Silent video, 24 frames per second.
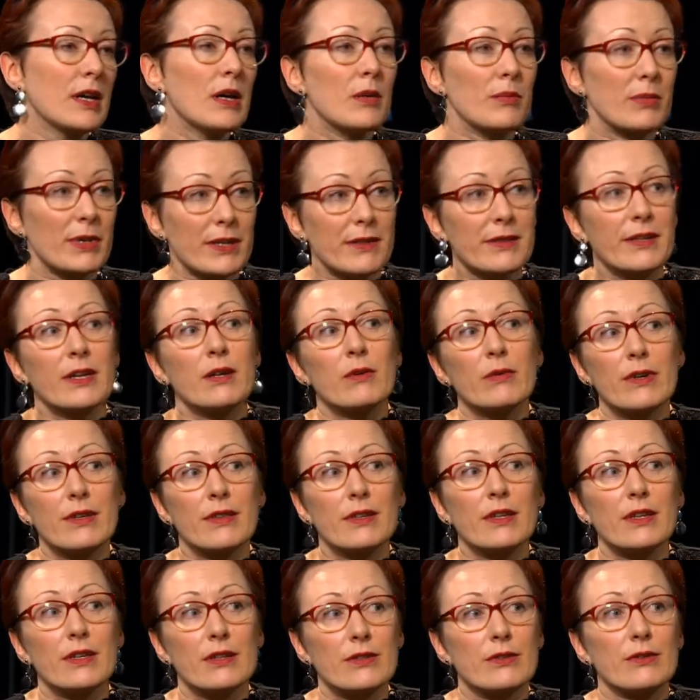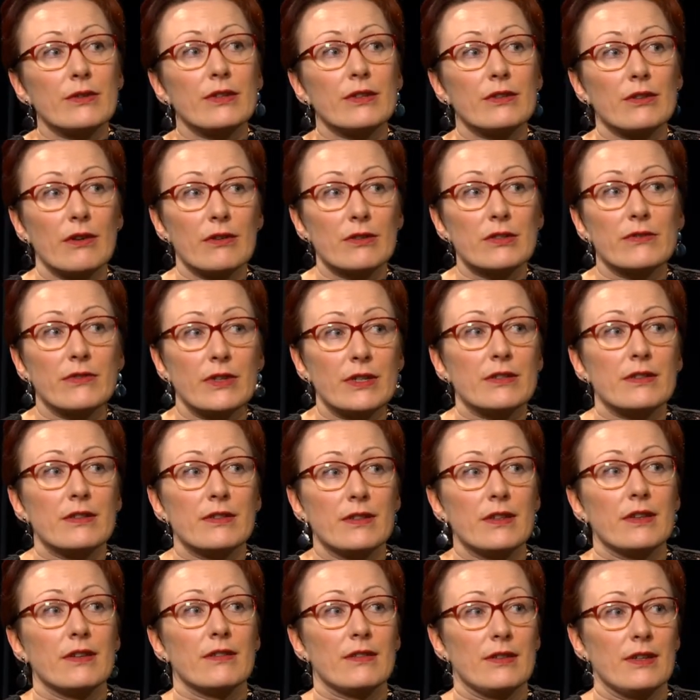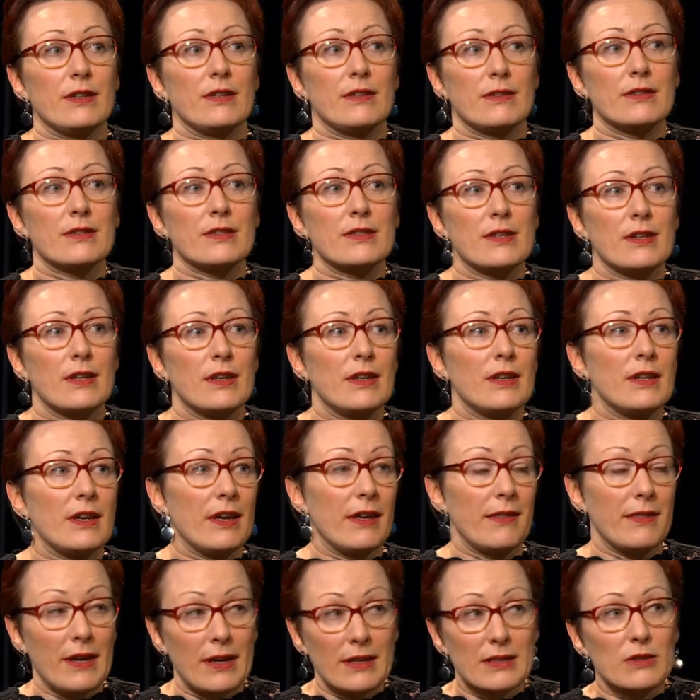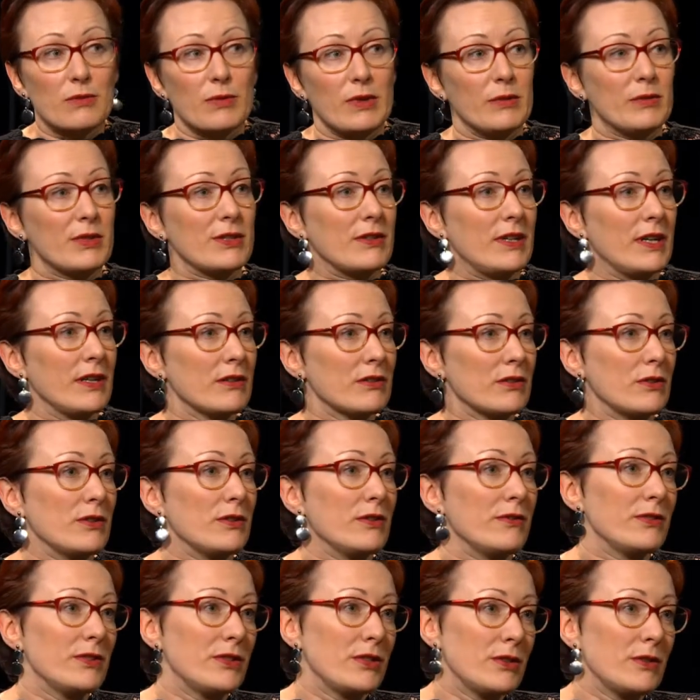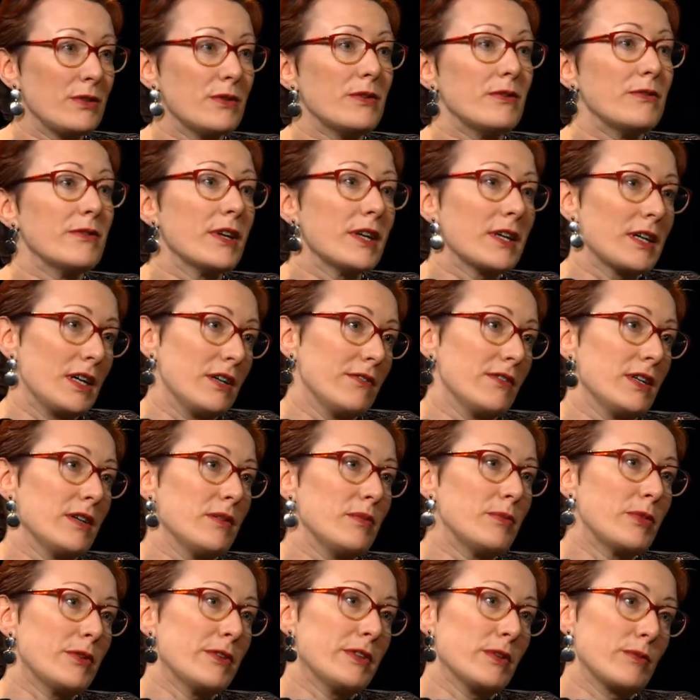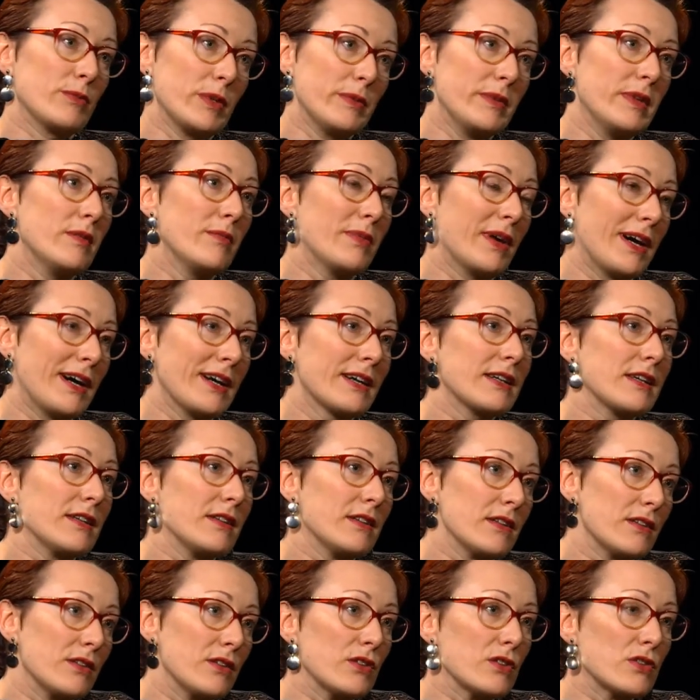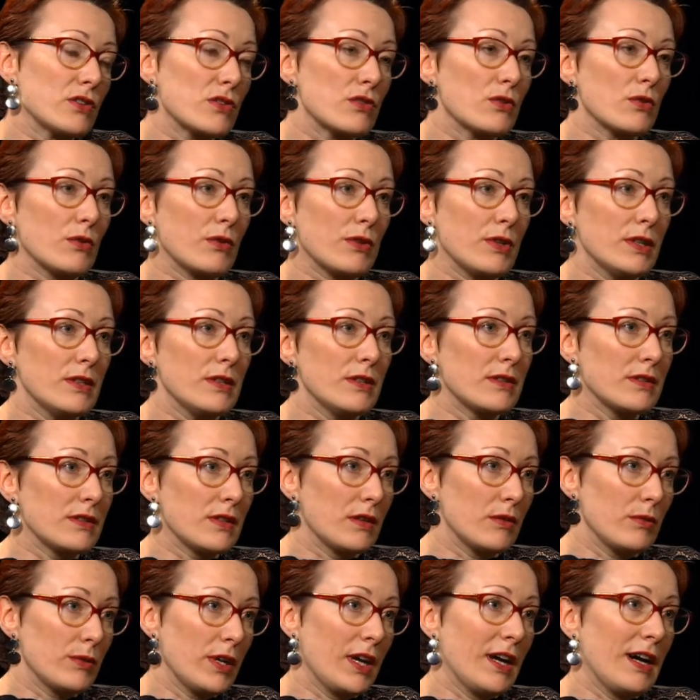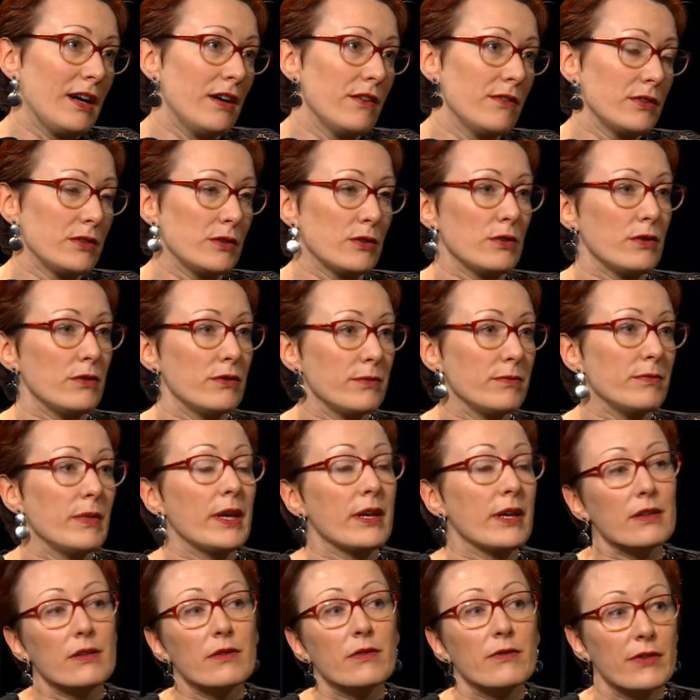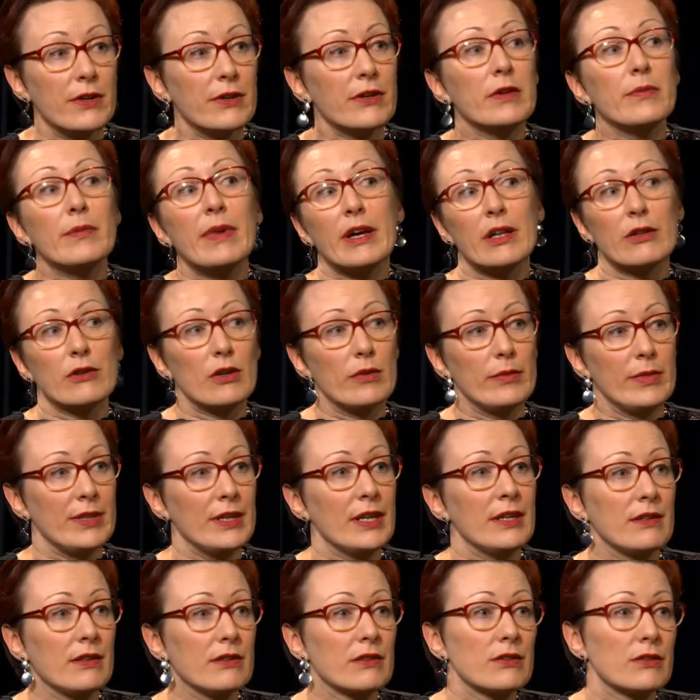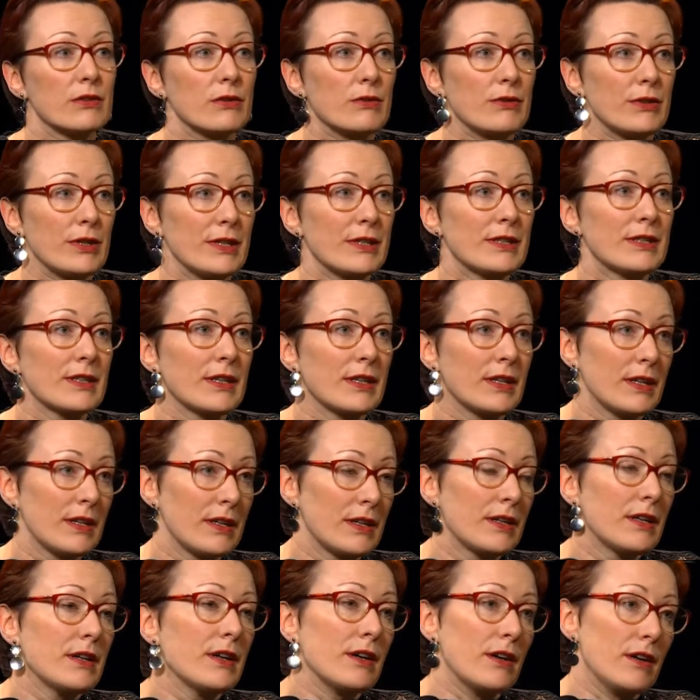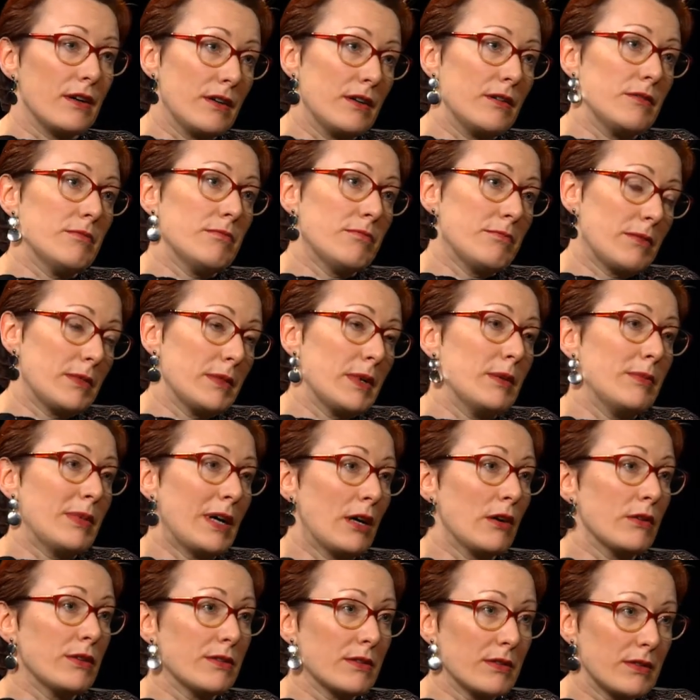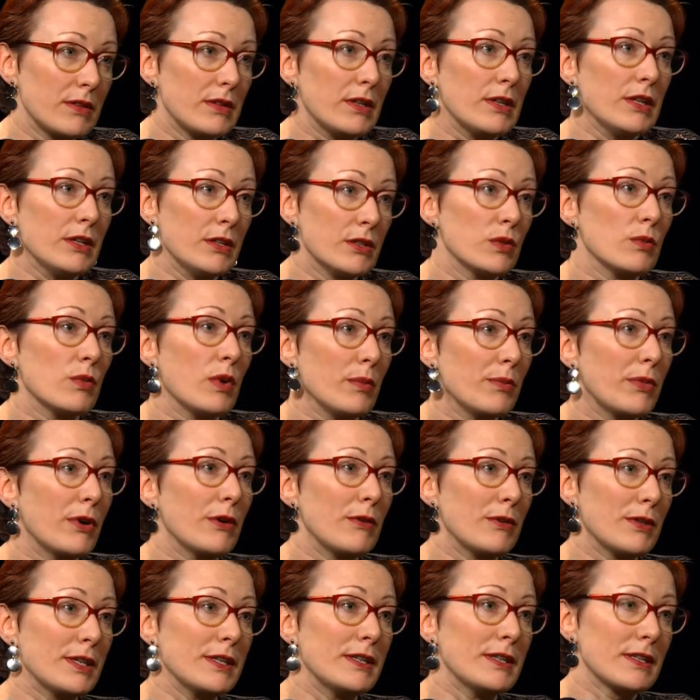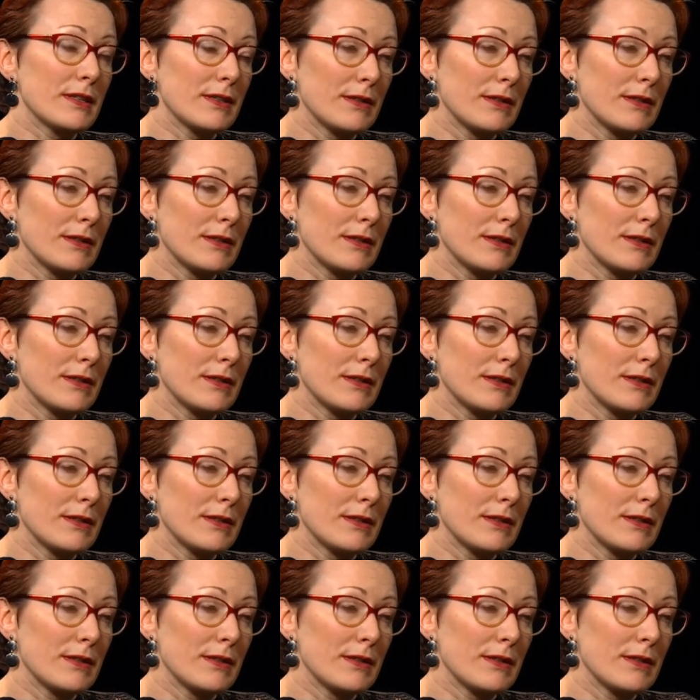But they were there doing lots of interesting things. And that's why I'm trying sort of to recover, put the women back into the stories that we have, sort of very male-dominated stories about interwar Poland.